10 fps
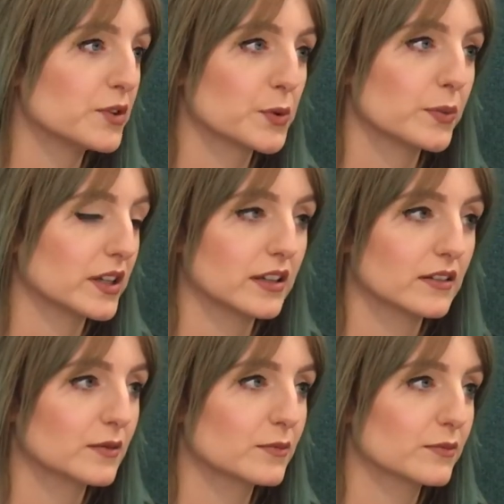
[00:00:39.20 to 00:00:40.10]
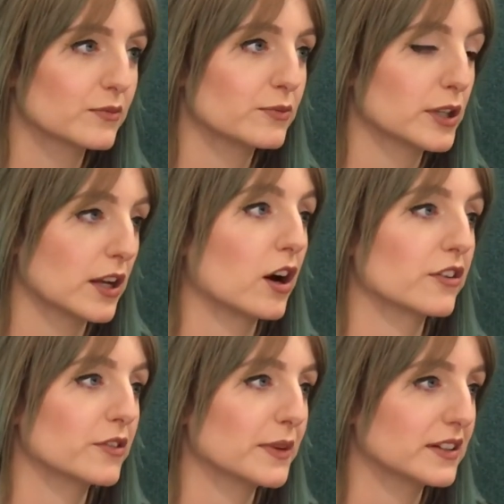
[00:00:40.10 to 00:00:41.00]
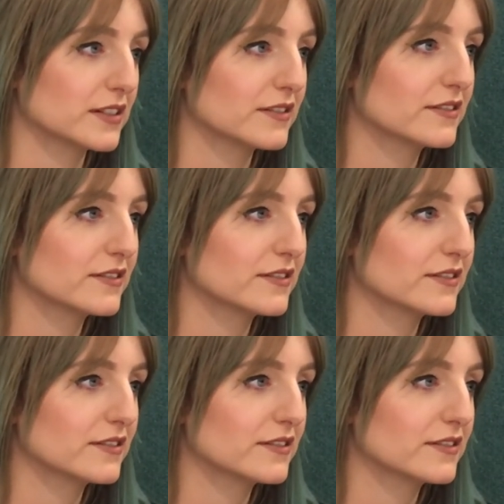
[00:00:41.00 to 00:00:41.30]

which would be pretty hard for me to